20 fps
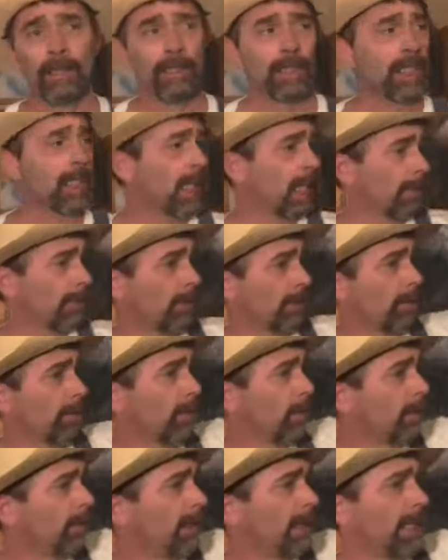You got the
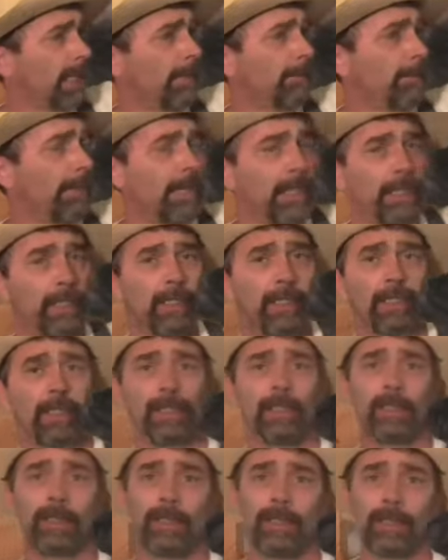Roman Empire,
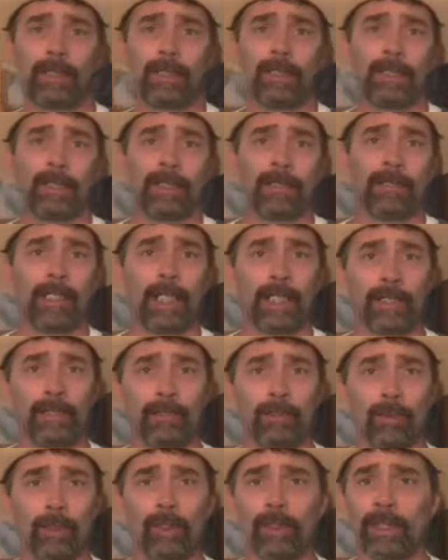
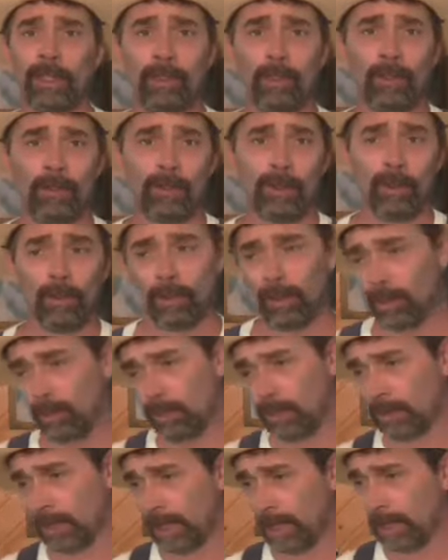right, ruling over the
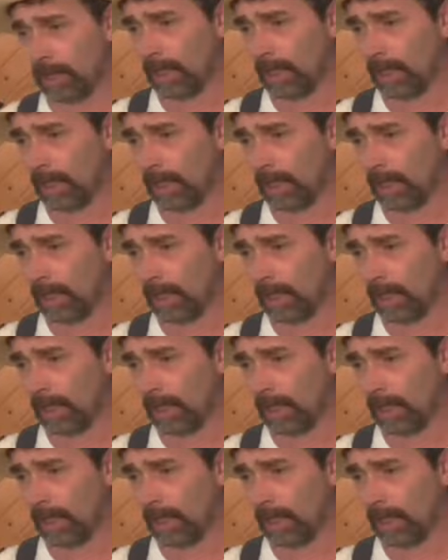world.